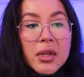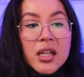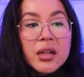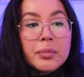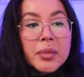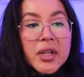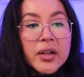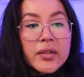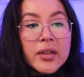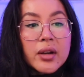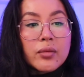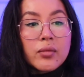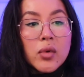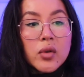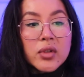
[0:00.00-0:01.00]
it appeared
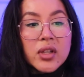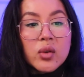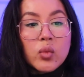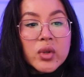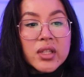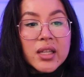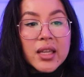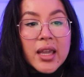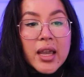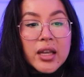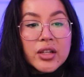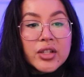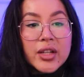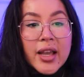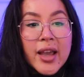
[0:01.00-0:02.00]
that Rosa was a
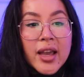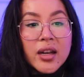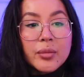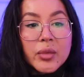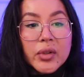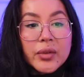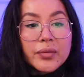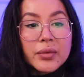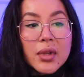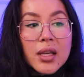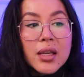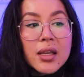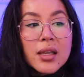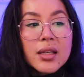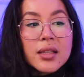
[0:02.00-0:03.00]
caged animal,
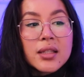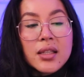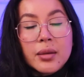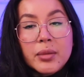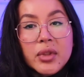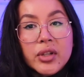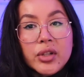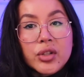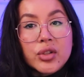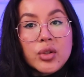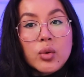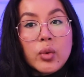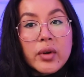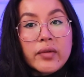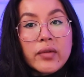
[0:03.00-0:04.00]
similar
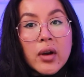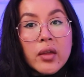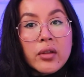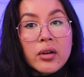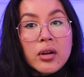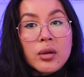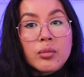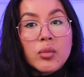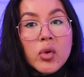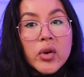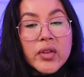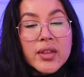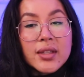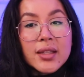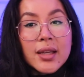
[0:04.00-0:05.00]
to what Father
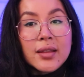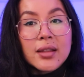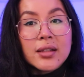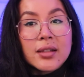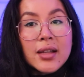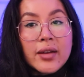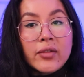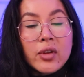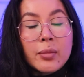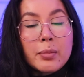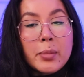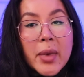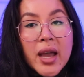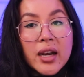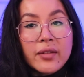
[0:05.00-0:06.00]
Amorth said the devil
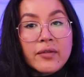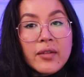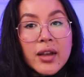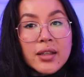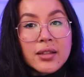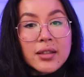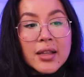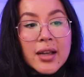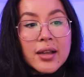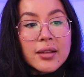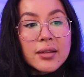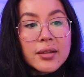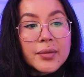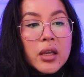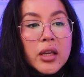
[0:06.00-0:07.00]
manifests
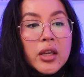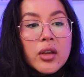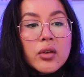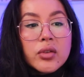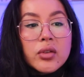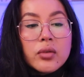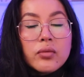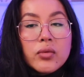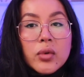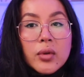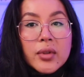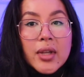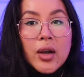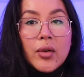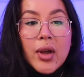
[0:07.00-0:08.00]
as. He also
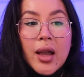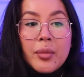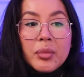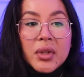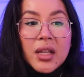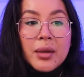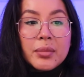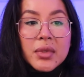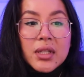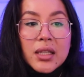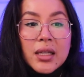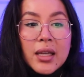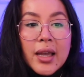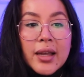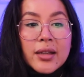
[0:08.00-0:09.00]
ruled out
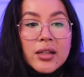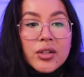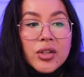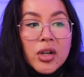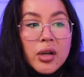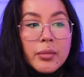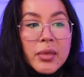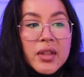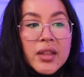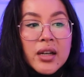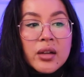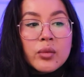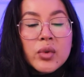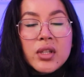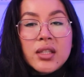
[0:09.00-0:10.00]
epilepsy and determined
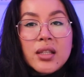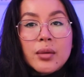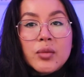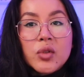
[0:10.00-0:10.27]
that it was some